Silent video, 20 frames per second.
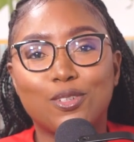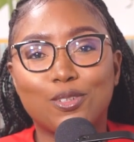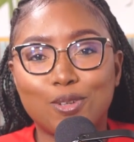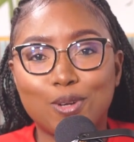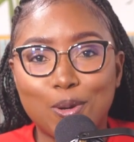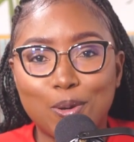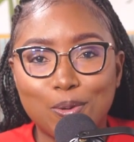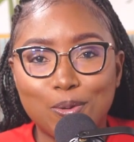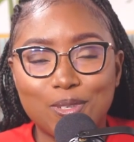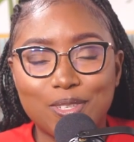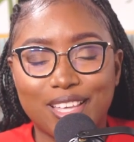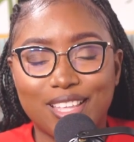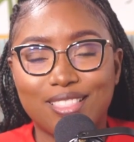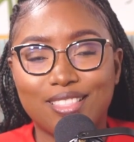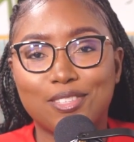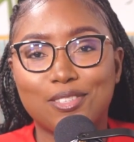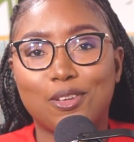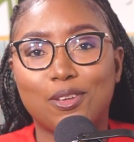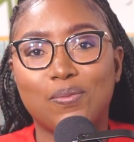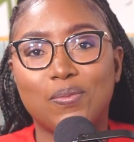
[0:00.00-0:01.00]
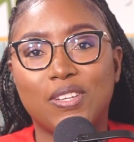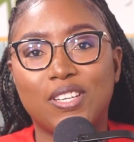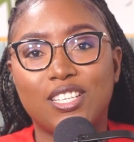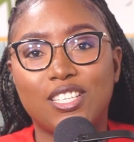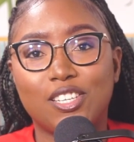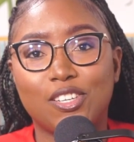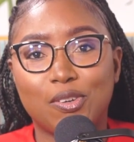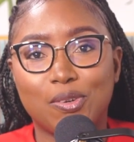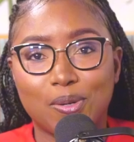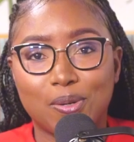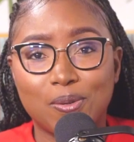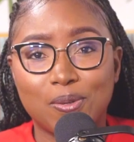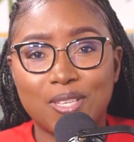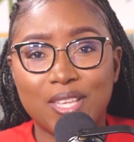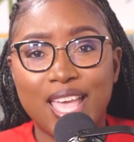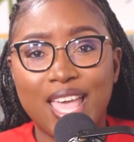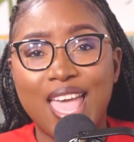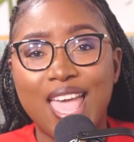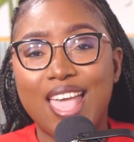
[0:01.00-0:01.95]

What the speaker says: grows and this community grows.